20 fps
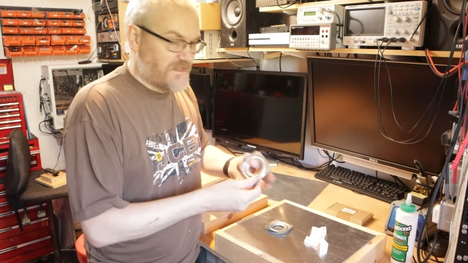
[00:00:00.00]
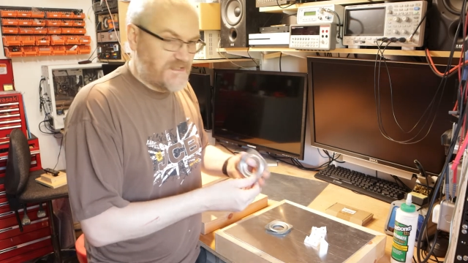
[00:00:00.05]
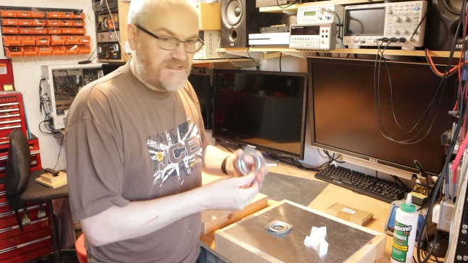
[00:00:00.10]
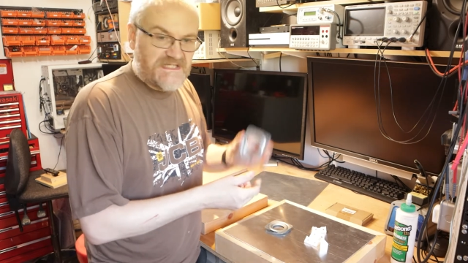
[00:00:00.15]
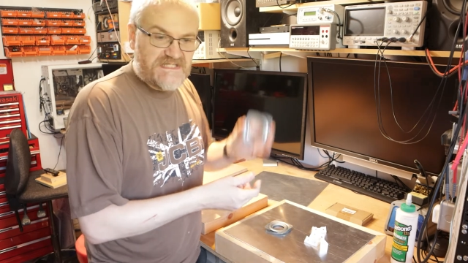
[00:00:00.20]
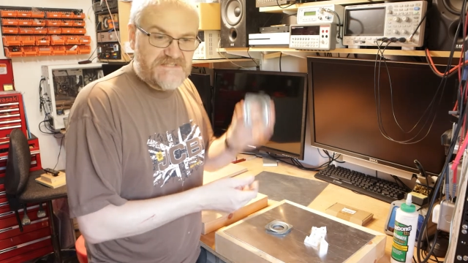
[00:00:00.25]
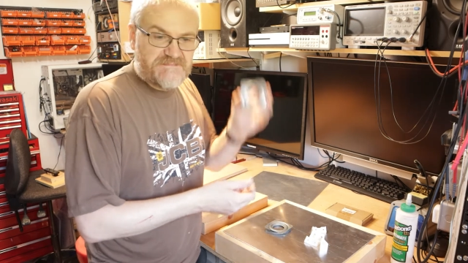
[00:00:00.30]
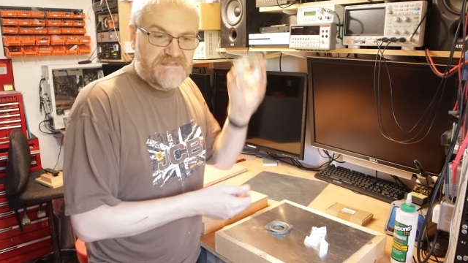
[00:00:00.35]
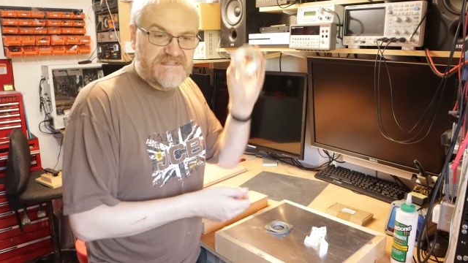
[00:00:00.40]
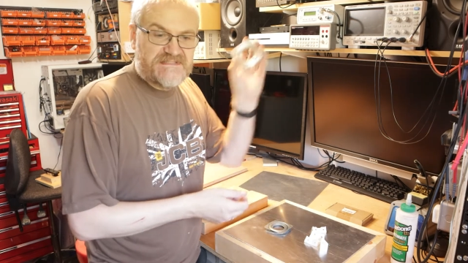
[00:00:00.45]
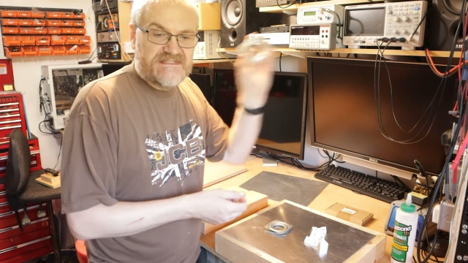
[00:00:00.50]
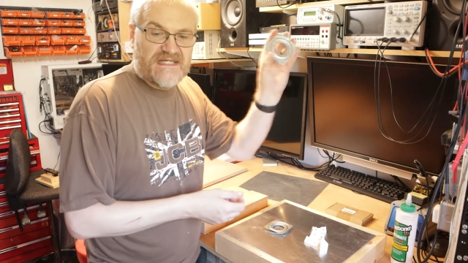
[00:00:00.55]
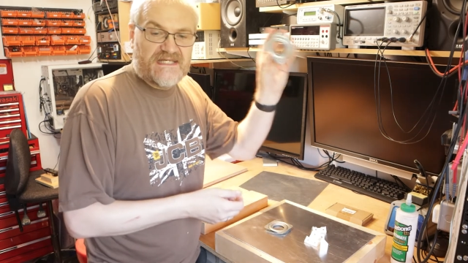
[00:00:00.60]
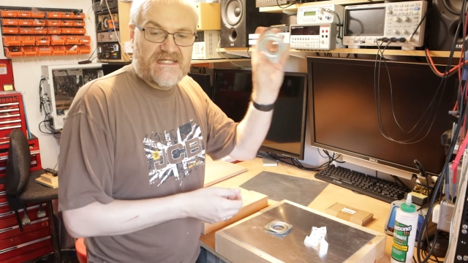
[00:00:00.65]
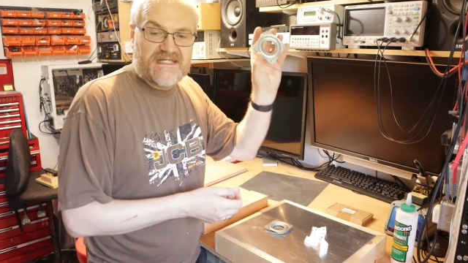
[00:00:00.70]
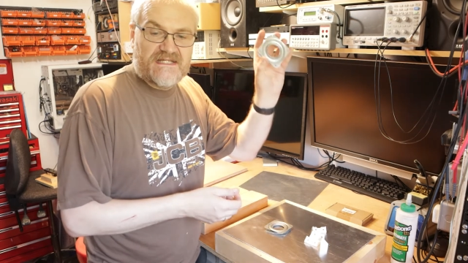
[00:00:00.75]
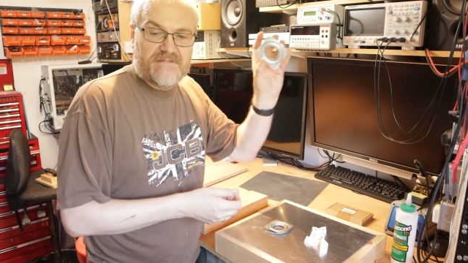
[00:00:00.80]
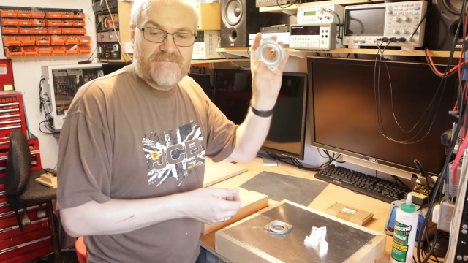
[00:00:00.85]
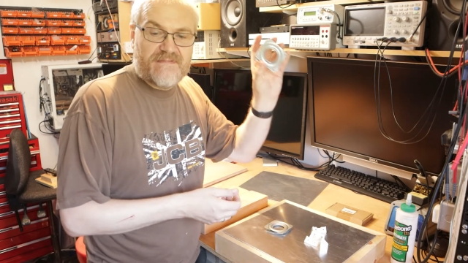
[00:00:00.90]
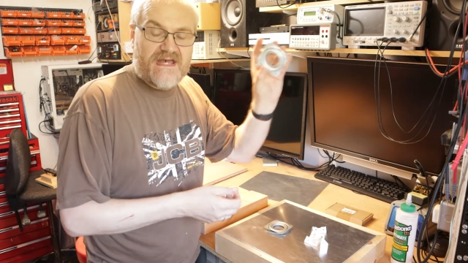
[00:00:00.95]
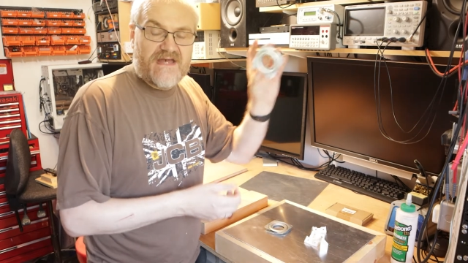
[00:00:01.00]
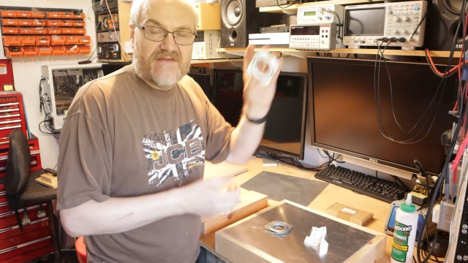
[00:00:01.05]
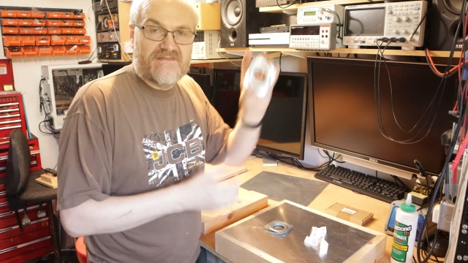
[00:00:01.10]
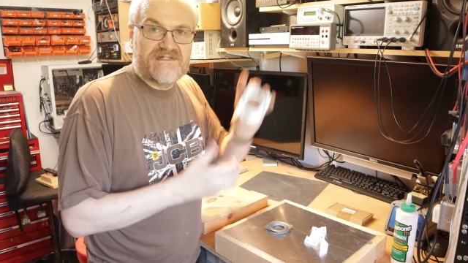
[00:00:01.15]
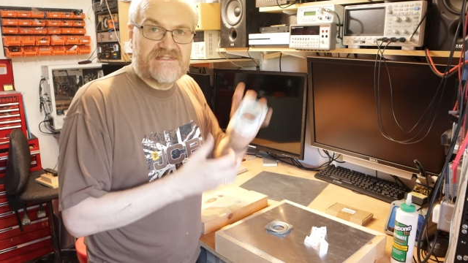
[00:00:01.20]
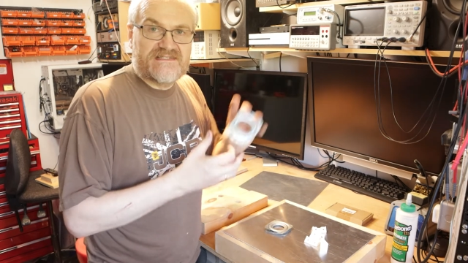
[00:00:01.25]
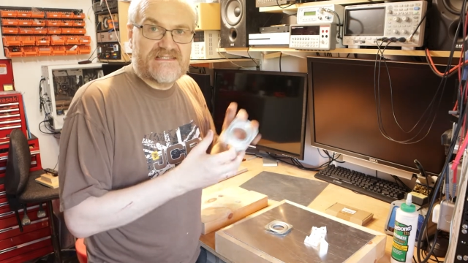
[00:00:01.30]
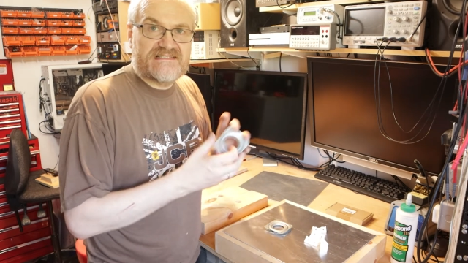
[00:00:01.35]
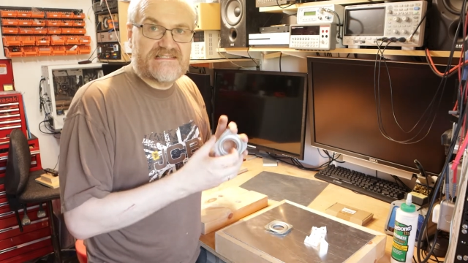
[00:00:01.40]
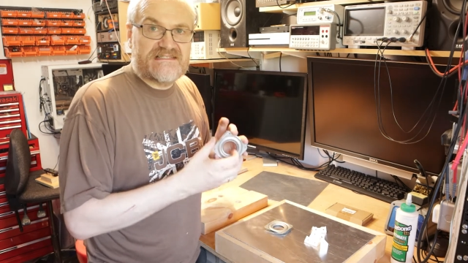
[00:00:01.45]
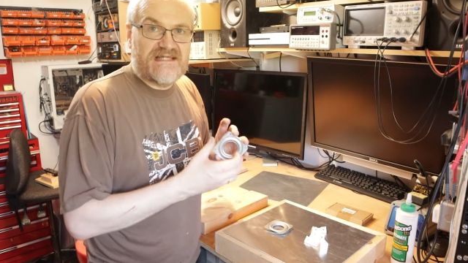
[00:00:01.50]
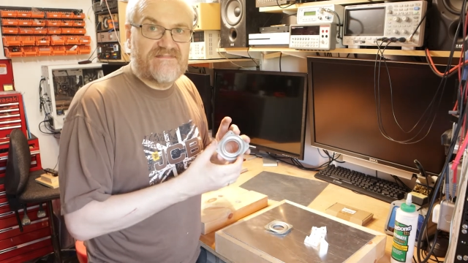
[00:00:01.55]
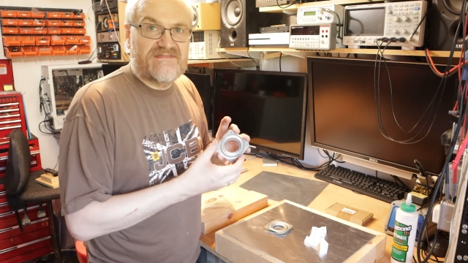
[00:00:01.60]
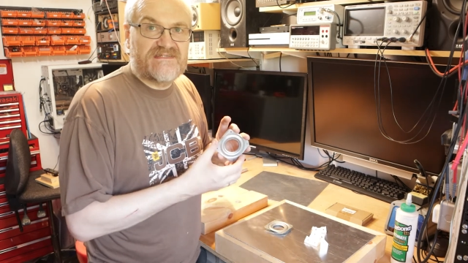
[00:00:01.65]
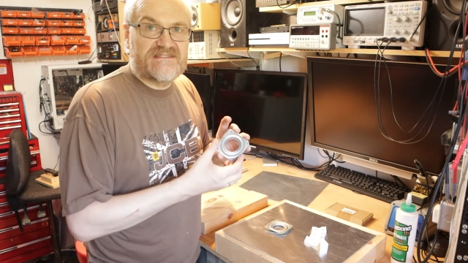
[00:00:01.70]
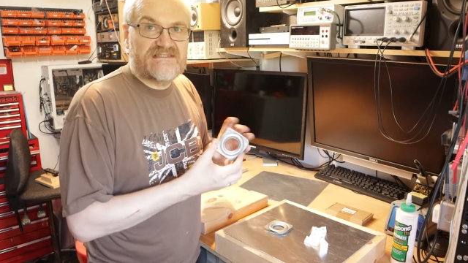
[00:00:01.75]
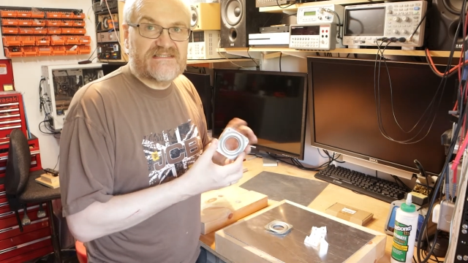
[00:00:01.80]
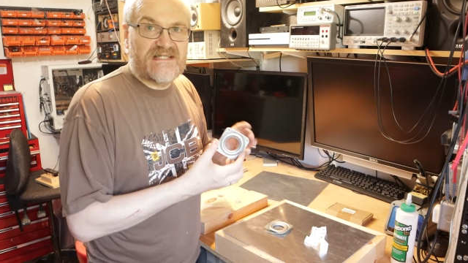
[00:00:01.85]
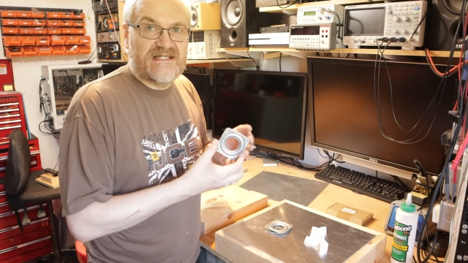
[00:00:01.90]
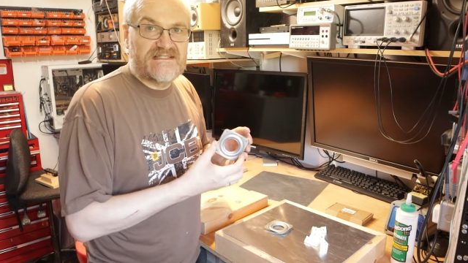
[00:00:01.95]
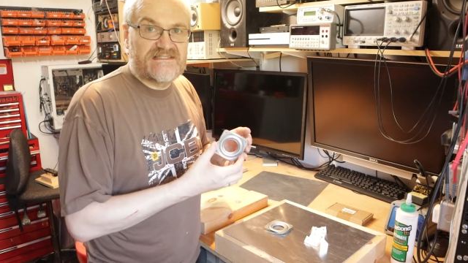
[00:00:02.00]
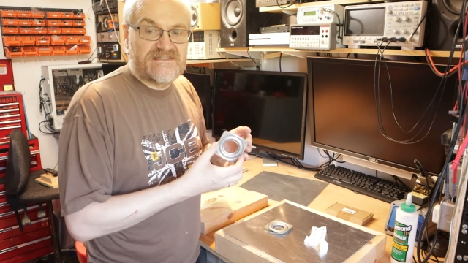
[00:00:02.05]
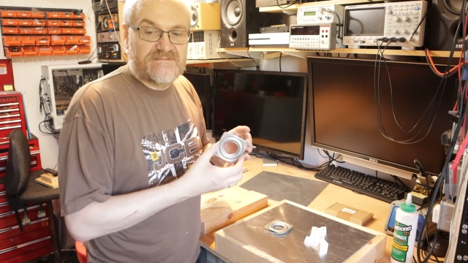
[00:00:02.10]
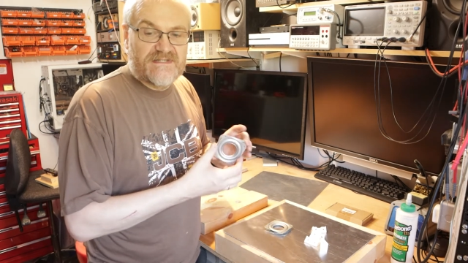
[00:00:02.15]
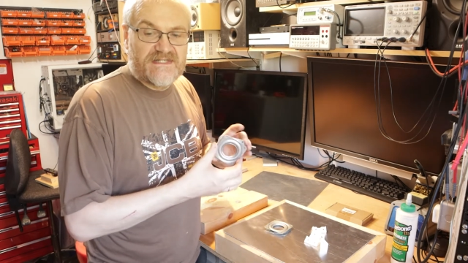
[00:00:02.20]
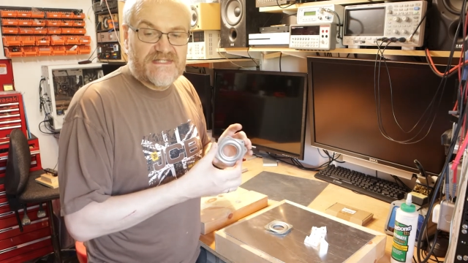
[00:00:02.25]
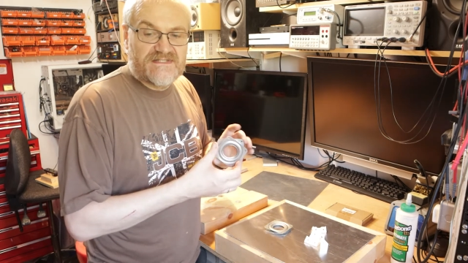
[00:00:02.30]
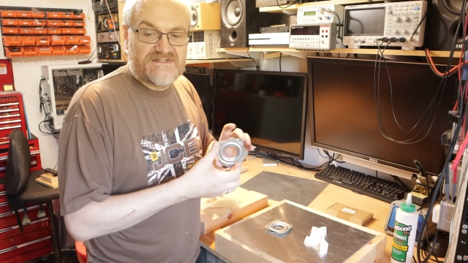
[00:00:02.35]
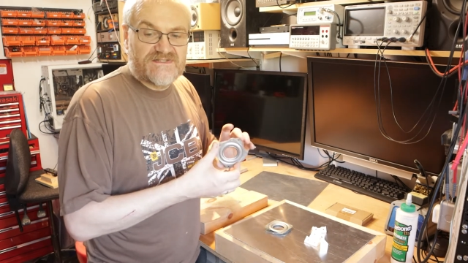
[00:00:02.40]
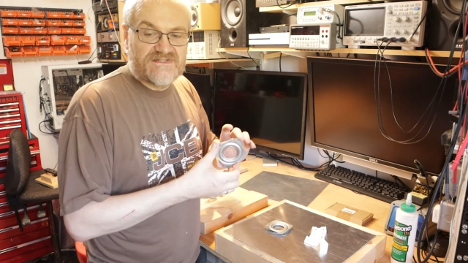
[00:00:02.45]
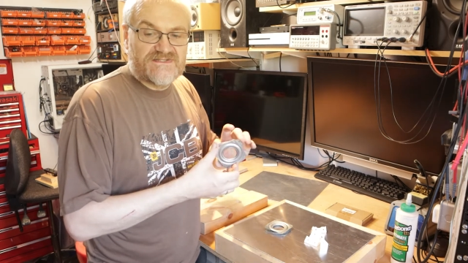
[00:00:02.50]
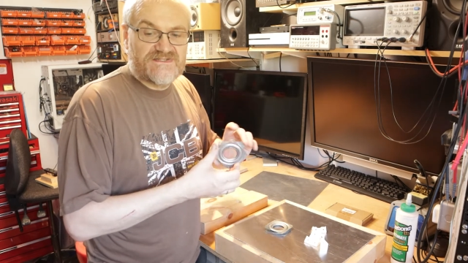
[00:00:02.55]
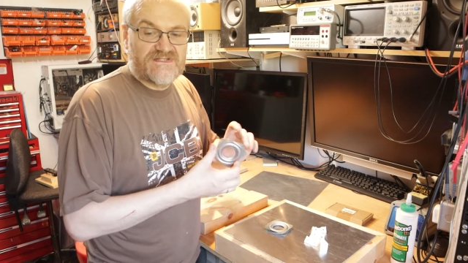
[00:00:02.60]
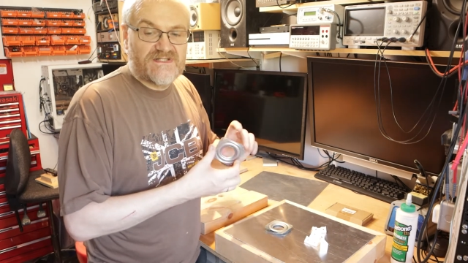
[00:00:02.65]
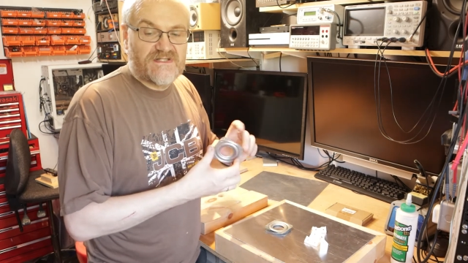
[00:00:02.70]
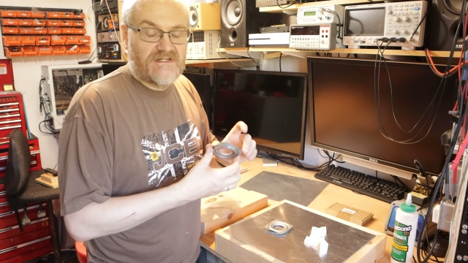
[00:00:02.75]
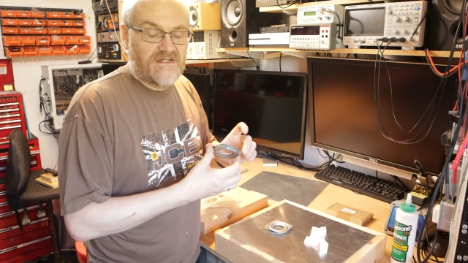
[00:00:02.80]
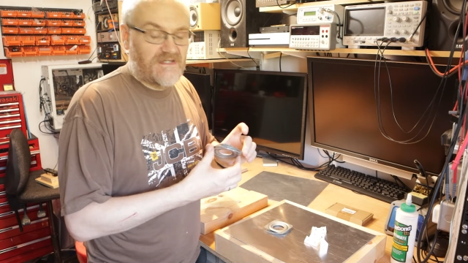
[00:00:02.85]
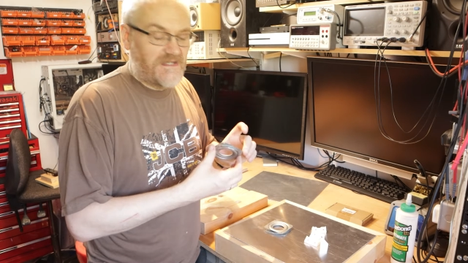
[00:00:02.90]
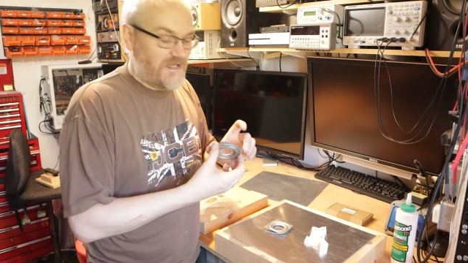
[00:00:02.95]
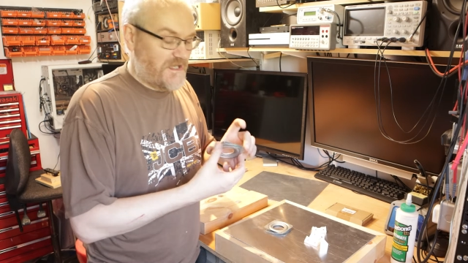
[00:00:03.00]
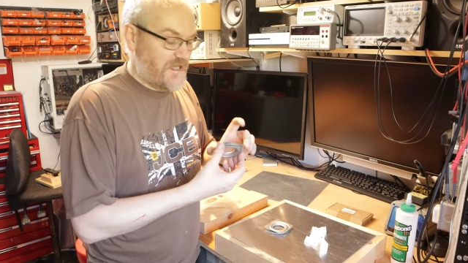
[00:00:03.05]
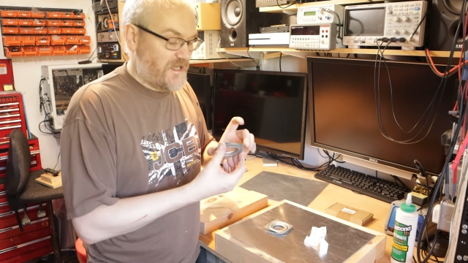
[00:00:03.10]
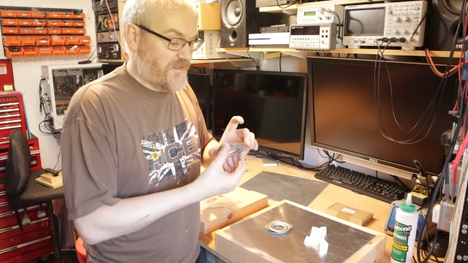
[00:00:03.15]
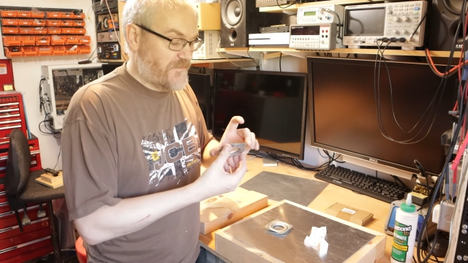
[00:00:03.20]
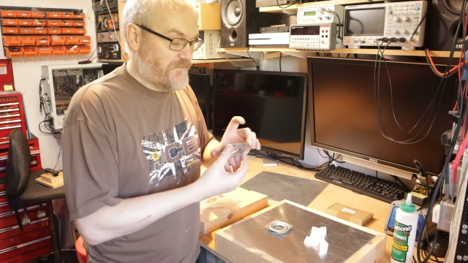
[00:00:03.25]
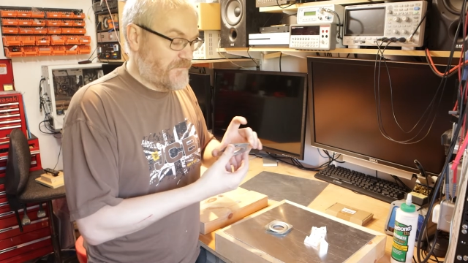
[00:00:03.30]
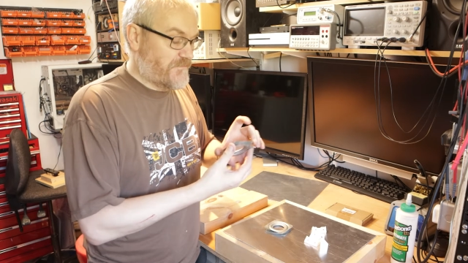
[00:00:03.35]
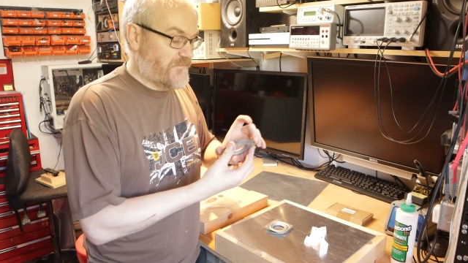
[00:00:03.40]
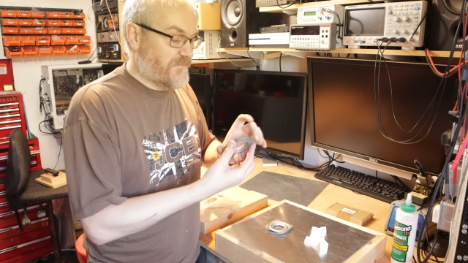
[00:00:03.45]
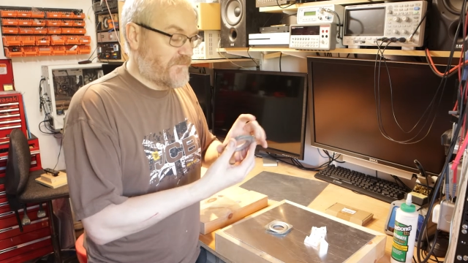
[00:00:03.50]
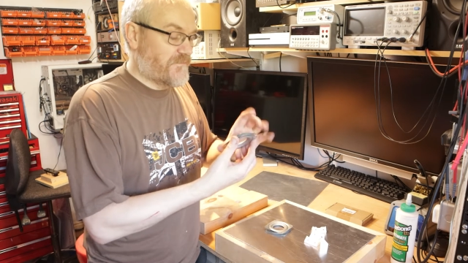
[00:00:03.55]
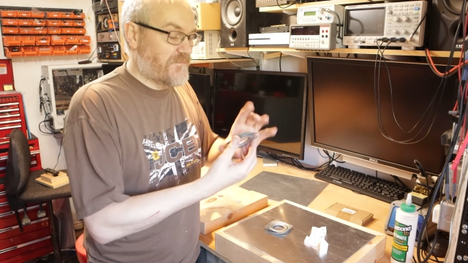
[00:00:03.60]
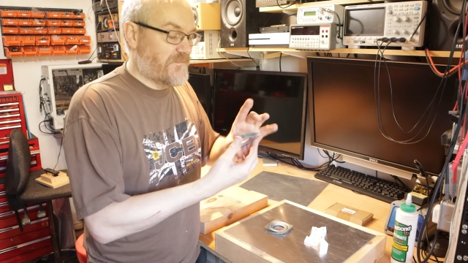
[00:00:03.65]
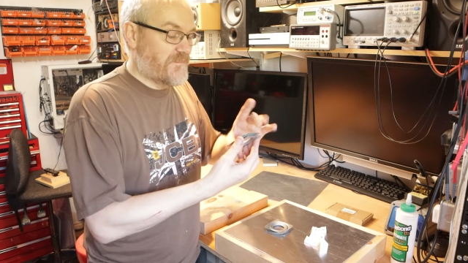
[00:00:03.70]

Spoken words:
These particular bearings are 7 centimeters, 70